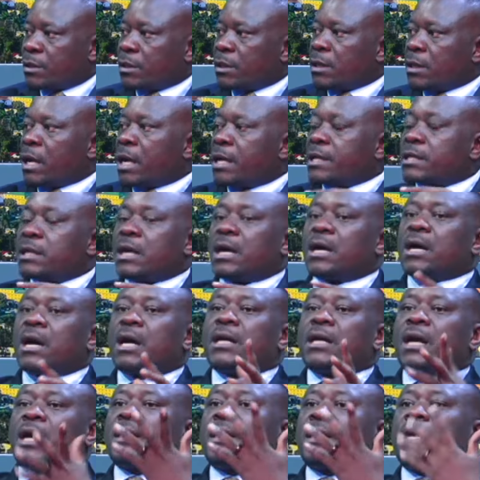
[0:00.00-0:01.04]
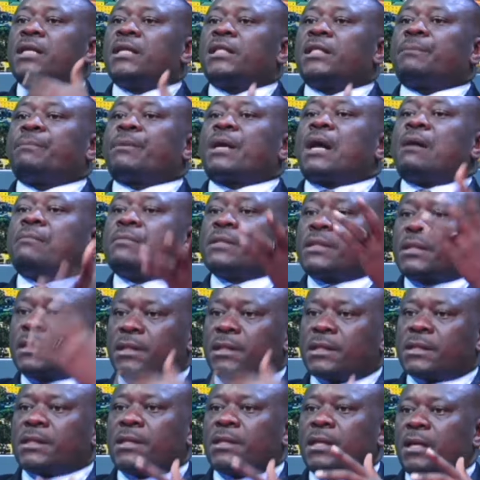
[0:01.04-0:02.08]
Yeah. And then it becomes
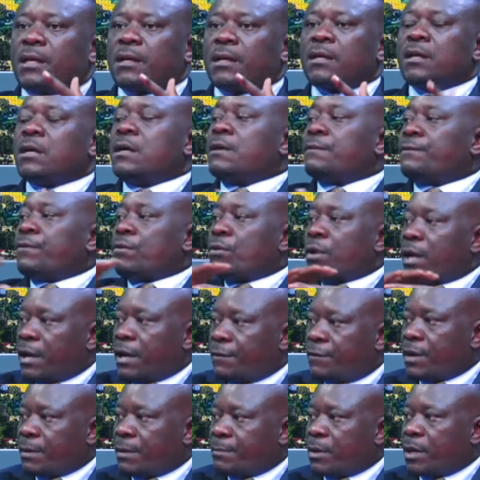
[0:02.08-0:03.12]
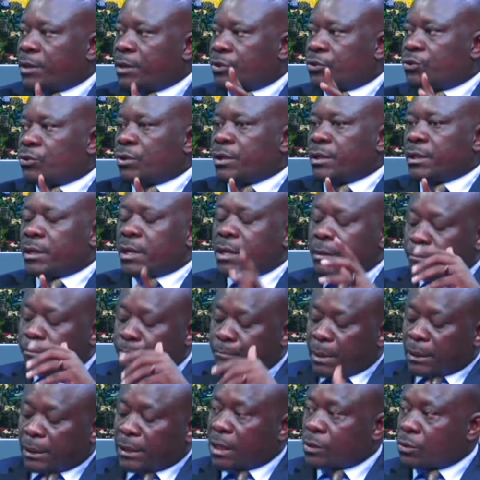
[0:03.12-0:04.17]
easier for everybody to join.
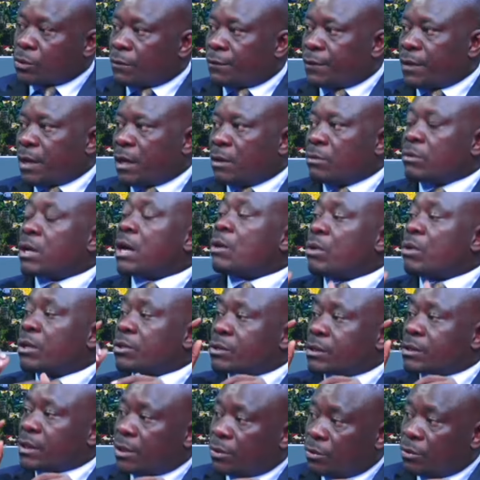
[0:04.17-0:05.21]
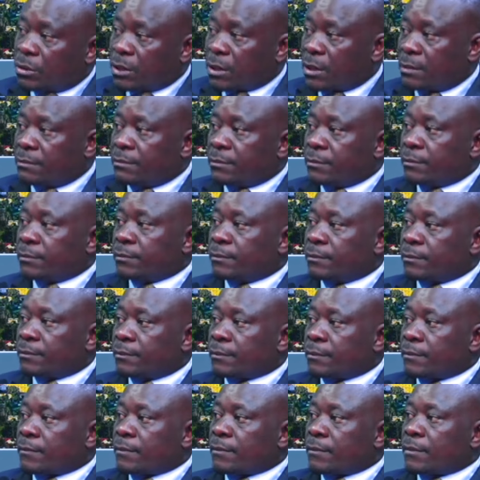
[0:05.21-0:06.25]
But as of now, I want to salute them
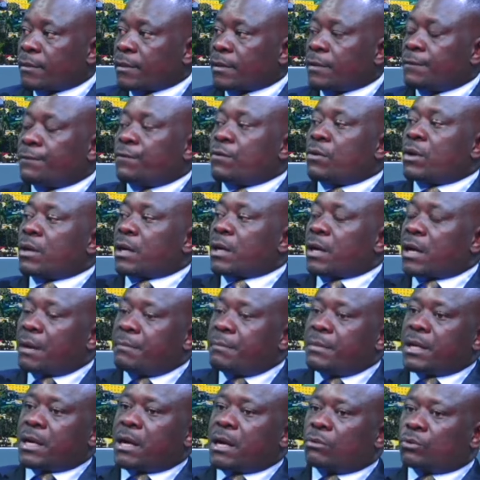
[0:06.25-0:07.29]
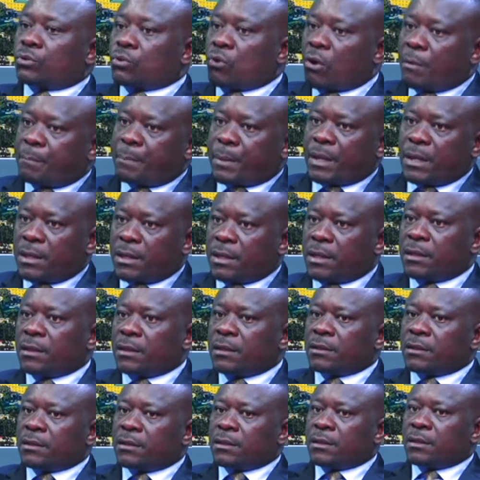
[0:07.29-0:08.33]
for coming out openly,
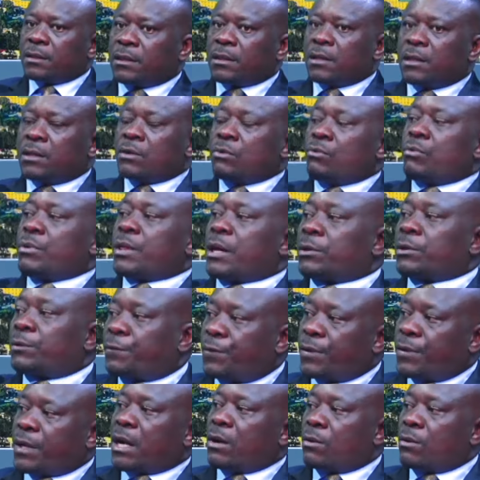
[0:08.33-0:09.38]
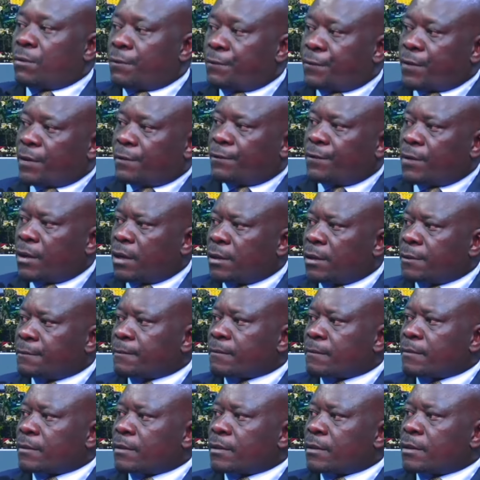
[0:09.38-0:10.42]
without fear or favor,
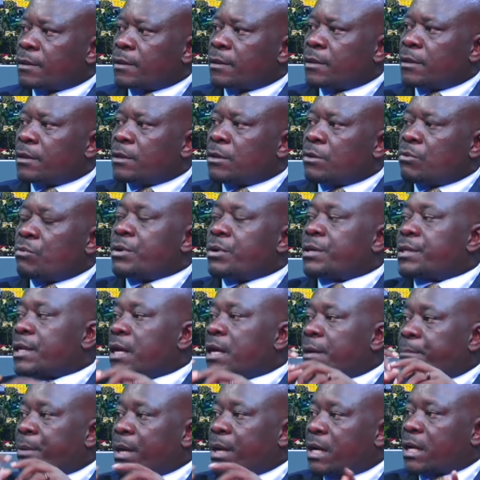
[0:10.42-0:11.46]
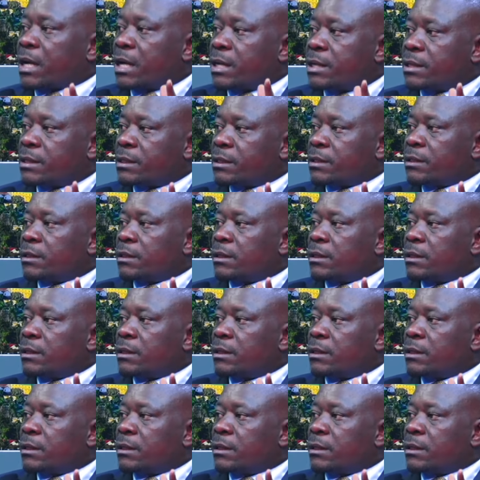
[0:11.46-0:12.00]
with their placards.